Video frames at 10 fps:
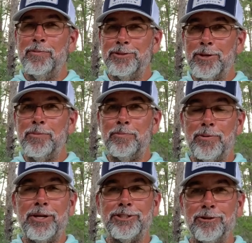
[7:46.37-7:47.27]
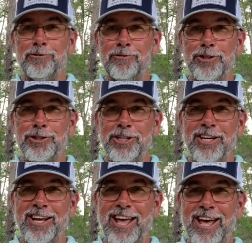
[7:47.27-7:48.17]
some impressive
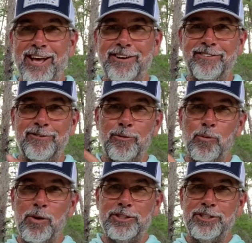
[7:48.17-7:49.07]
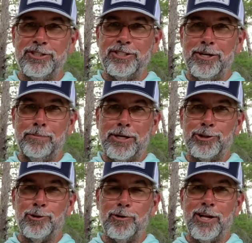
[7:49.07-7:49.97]
fishing, and once you see a
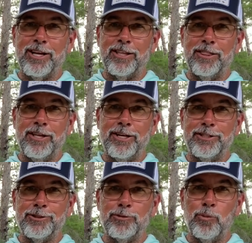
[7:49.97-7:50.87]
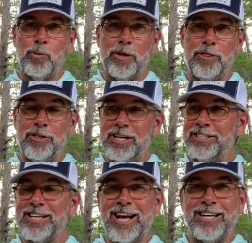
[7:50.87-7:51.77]
picture like this with these
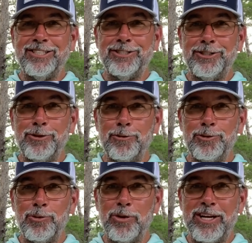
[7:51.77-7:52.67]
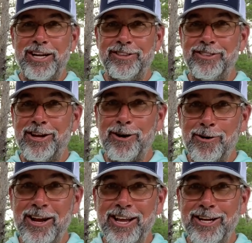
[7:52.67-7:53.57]
guys still doing it their
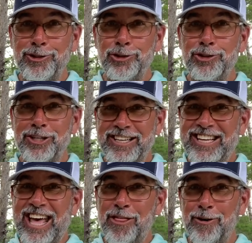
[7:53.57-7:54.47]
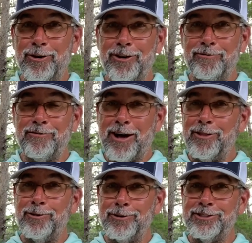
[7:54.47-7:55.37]
age together,
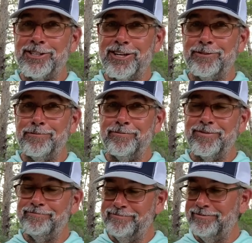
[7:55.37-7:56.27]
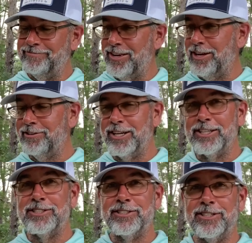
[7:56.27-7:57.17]
father and son, well,
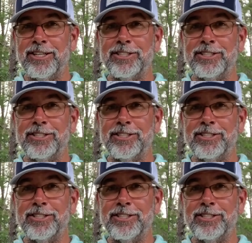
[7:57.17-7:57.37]
it's it's